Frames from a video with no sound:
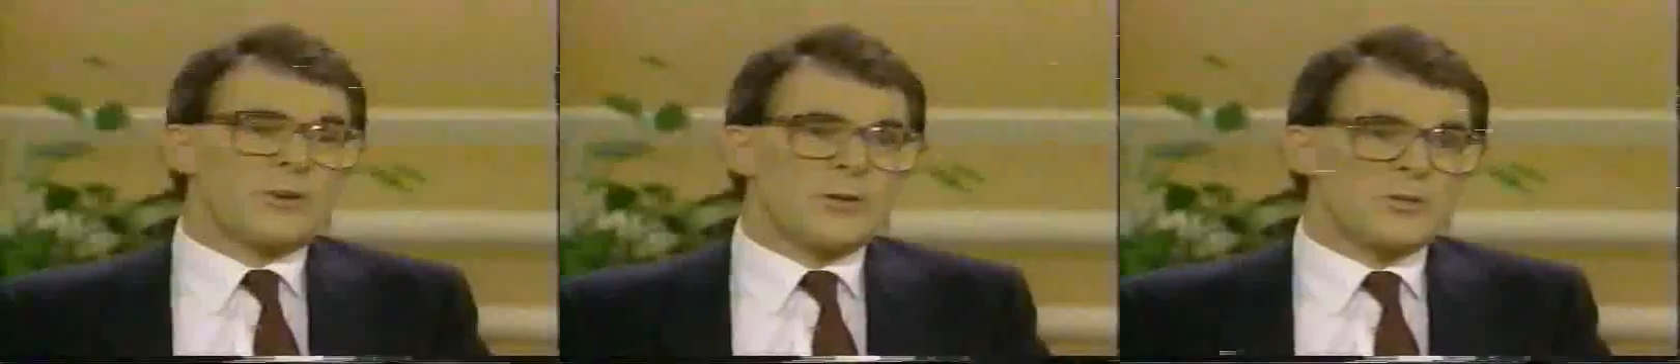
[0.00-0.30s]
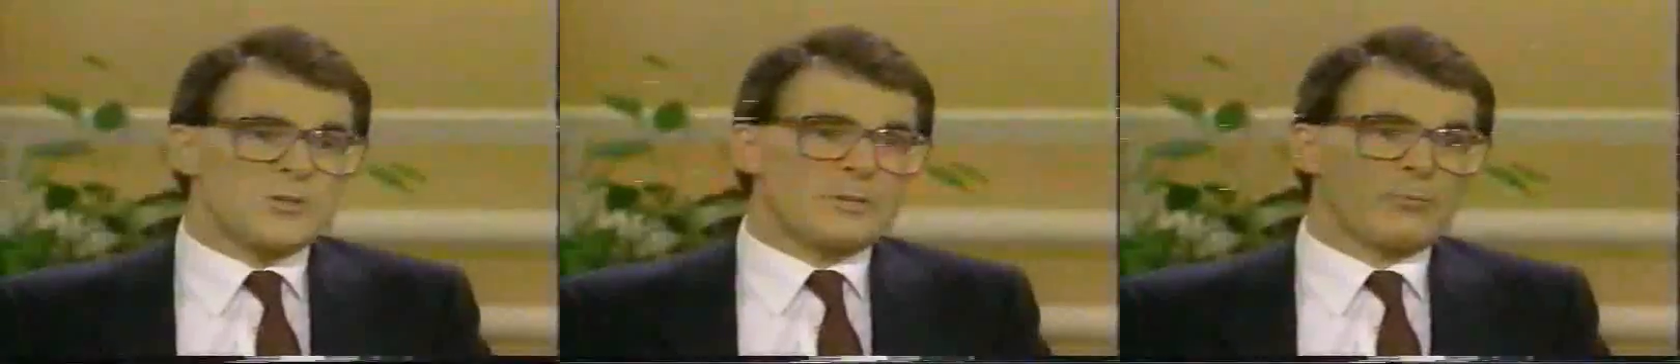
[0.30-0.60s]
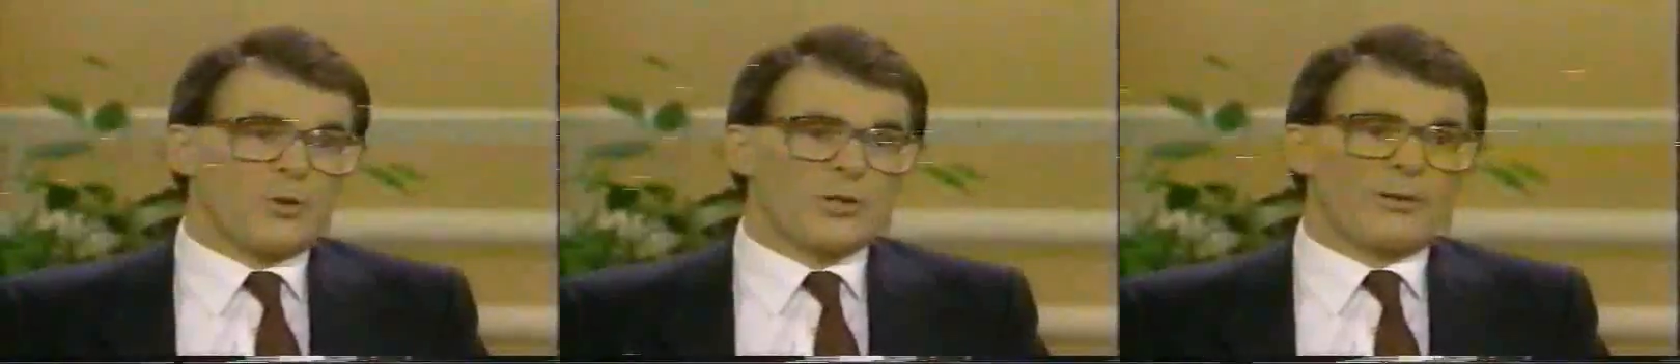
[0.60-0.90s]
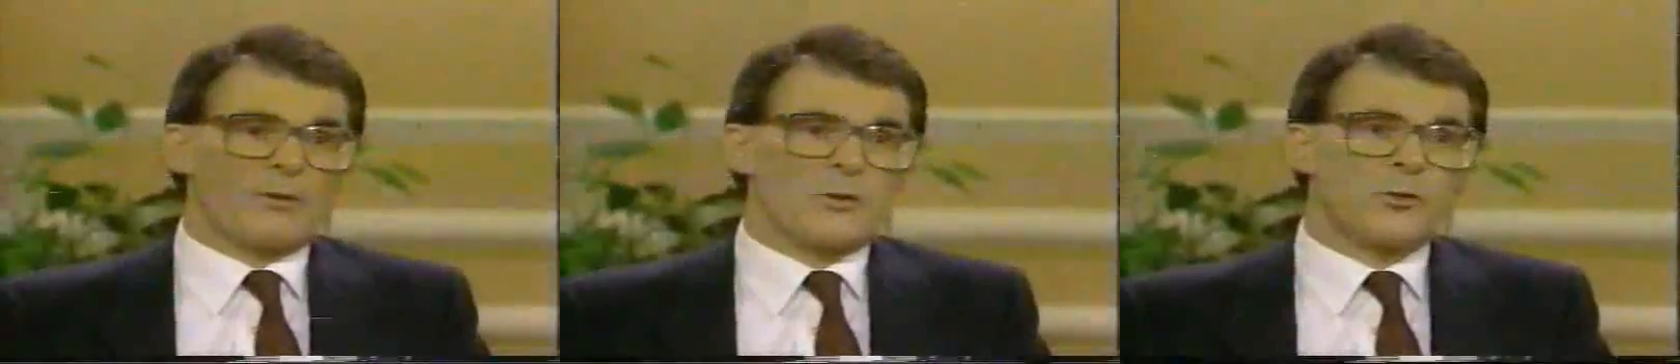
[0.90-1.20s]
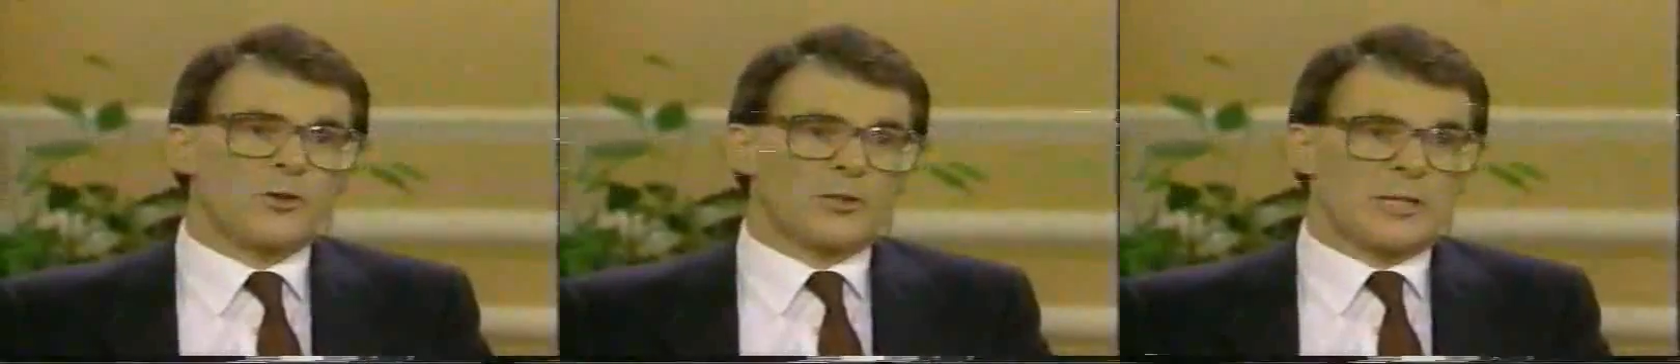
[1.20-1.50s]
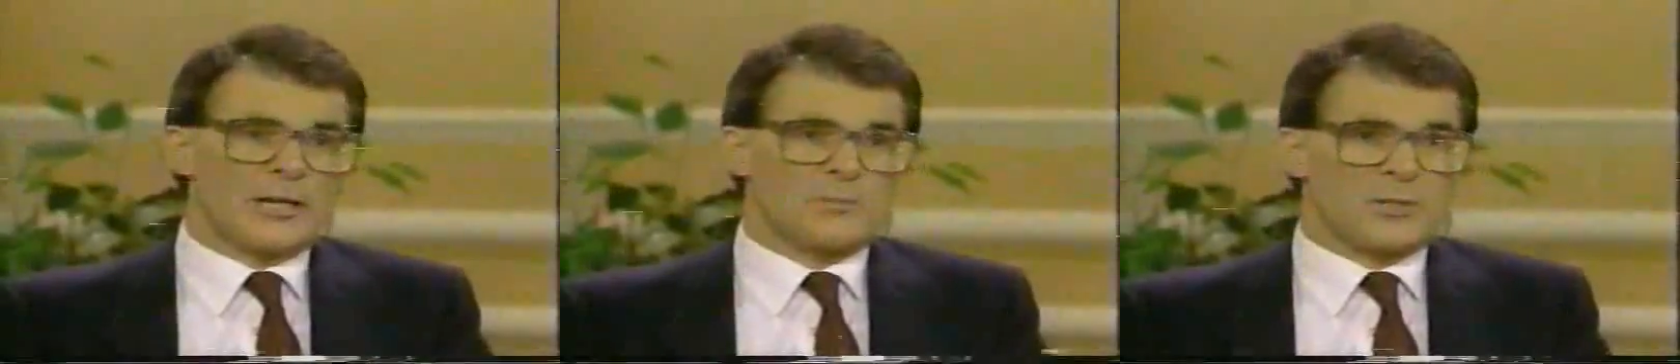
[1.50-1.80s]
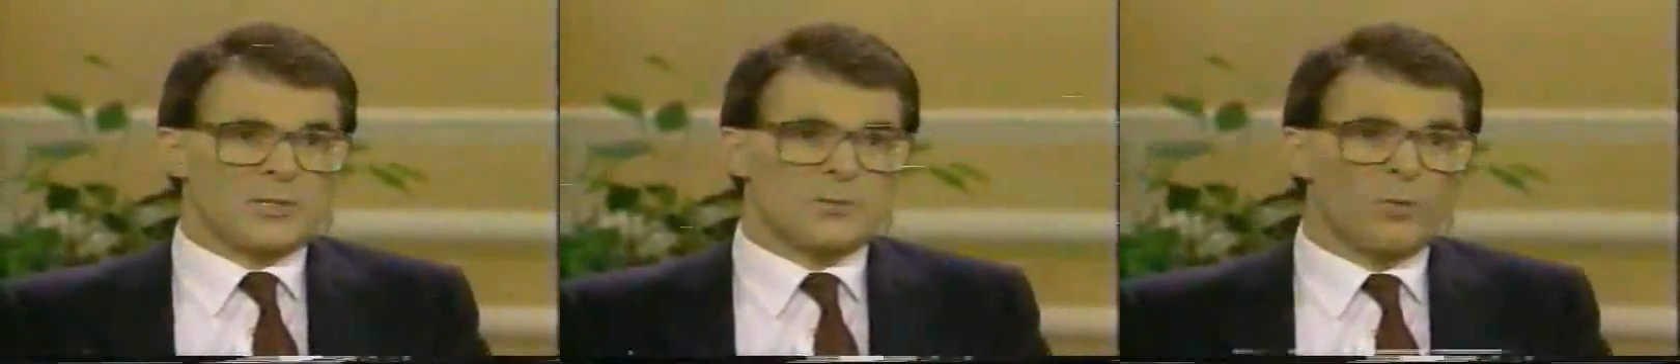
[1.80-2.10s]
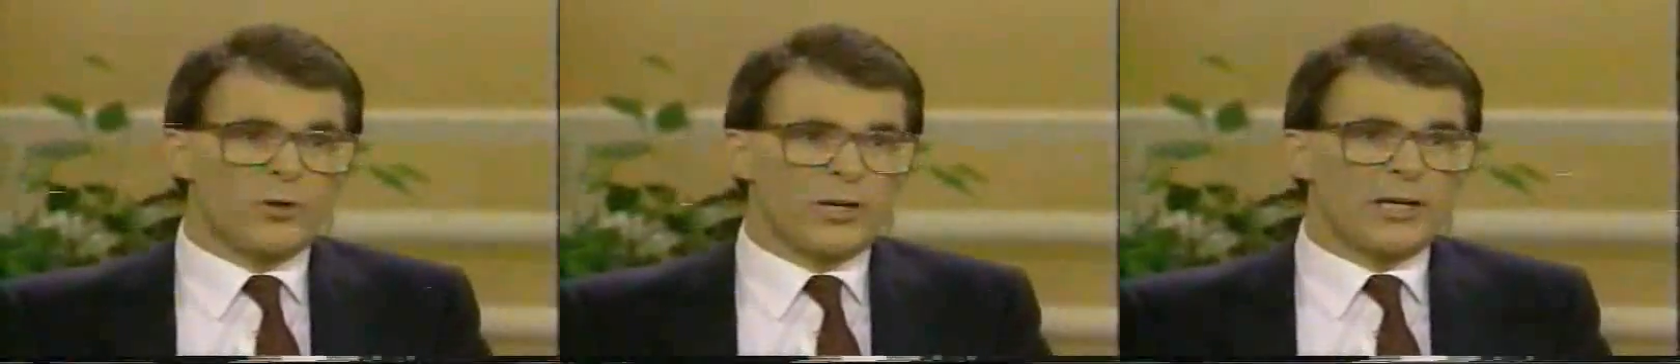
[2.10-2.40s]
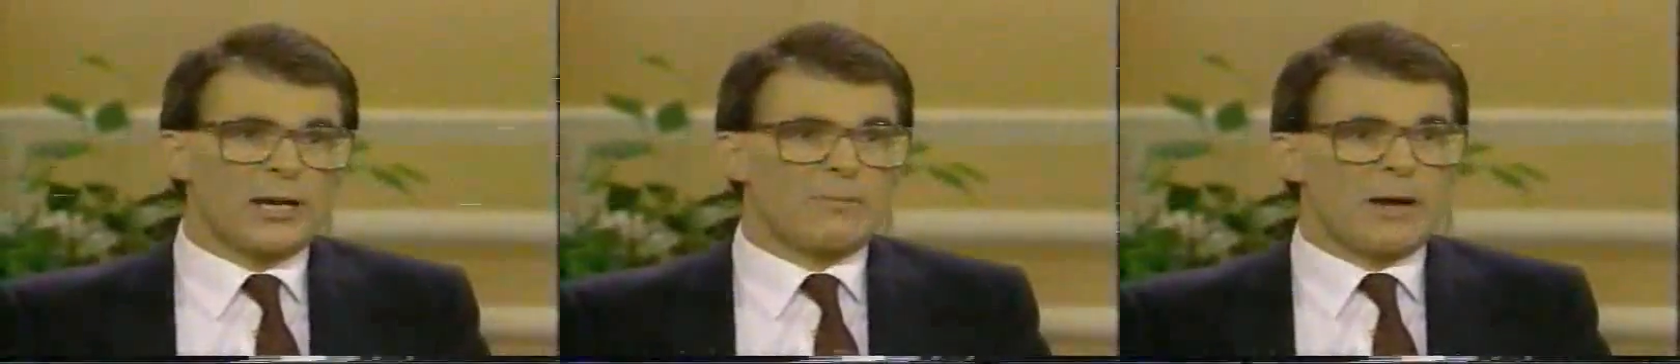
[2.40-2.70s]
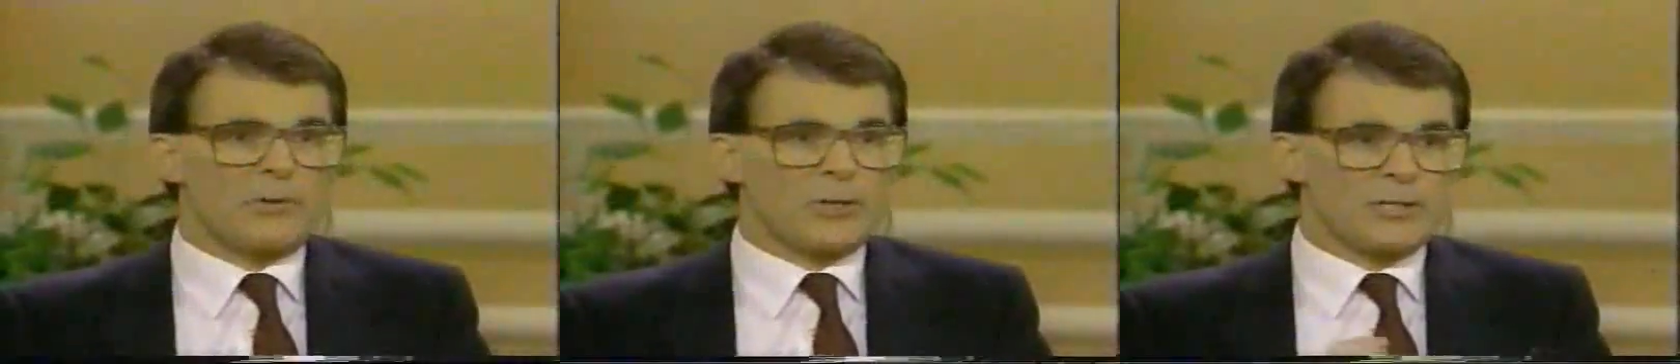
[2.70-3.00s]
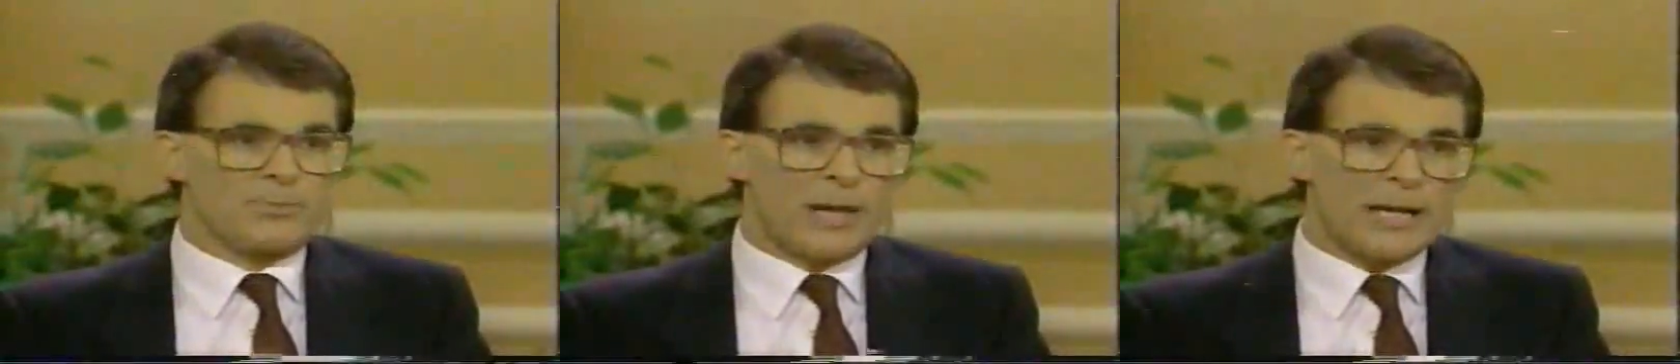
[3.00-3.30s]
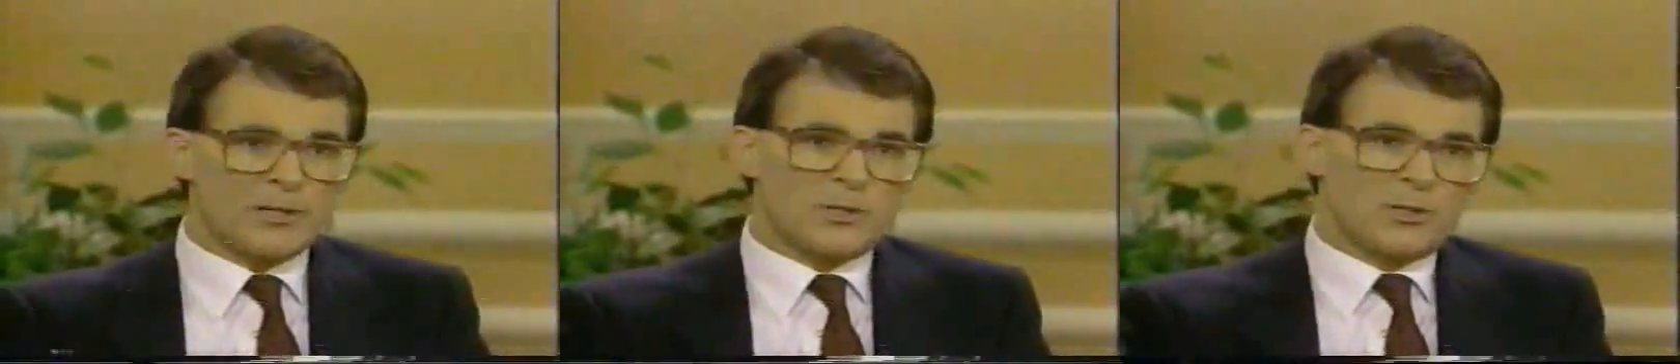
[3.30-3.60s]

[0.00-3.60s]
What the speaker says: a very interesting point about the New York Times this morning about these black